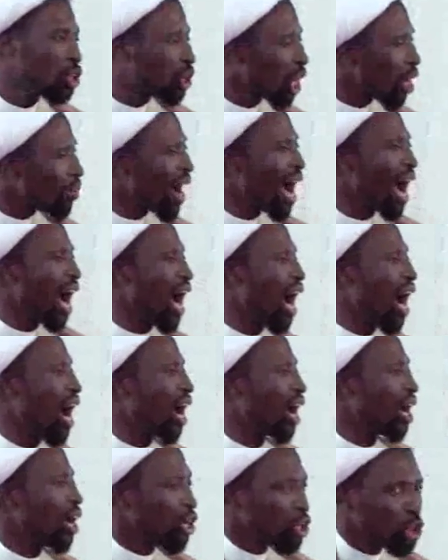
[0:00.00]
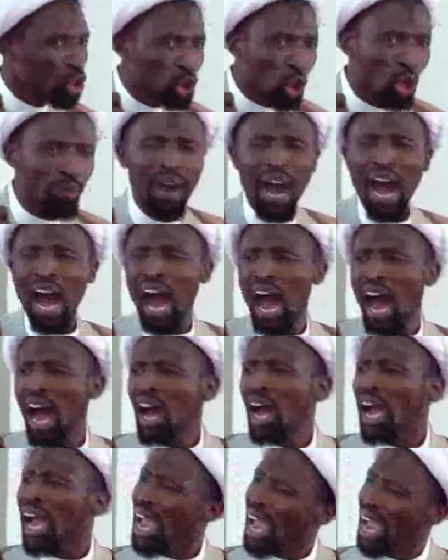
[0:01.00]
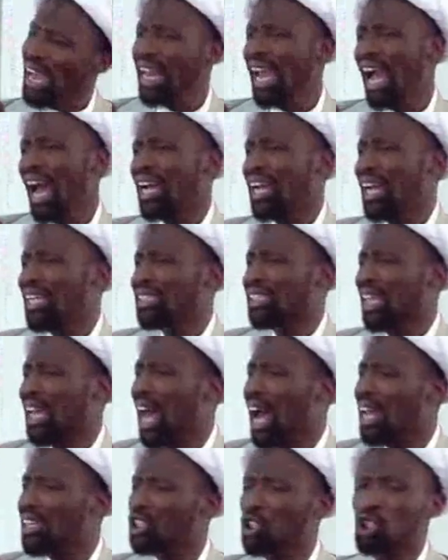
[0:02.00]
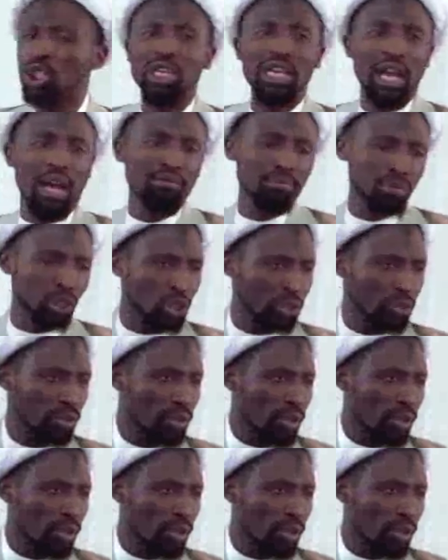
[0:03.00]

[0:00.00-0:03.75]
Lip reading: Jama'ah, Jumu'ah, any other Salat, she comes.